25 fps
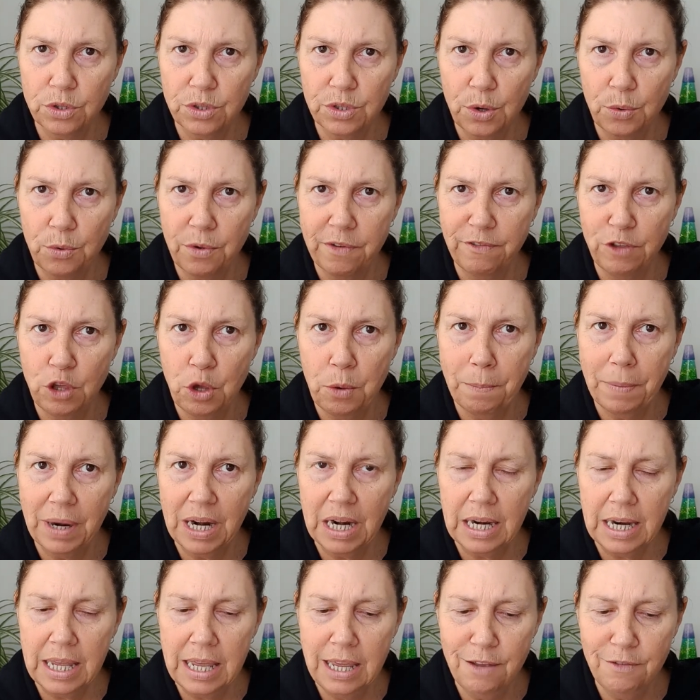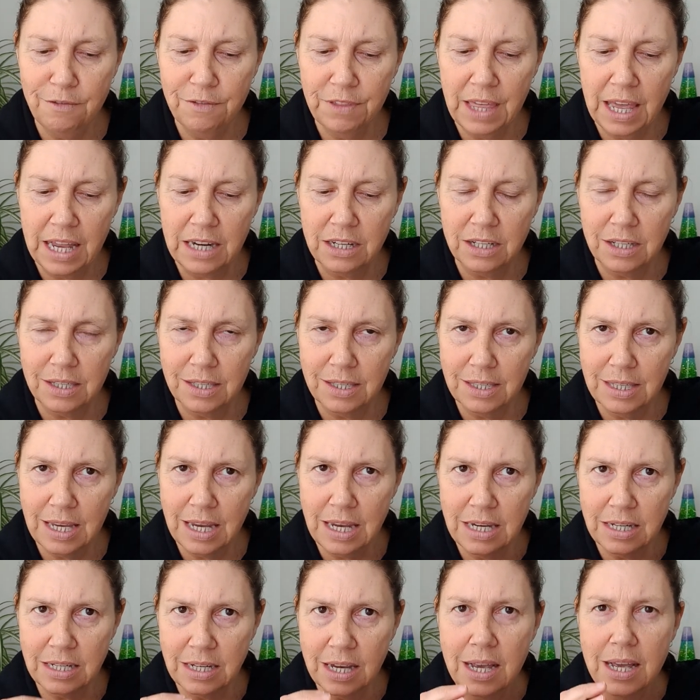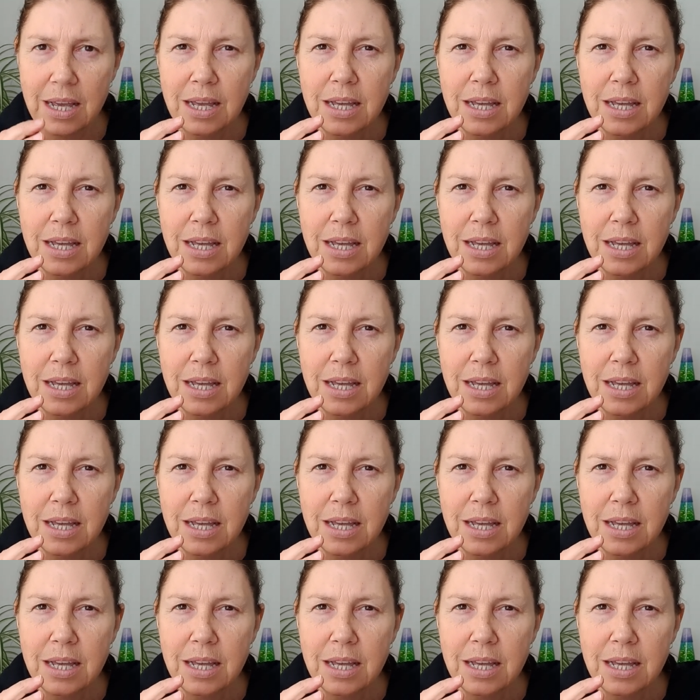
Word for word: So if you believe that deceit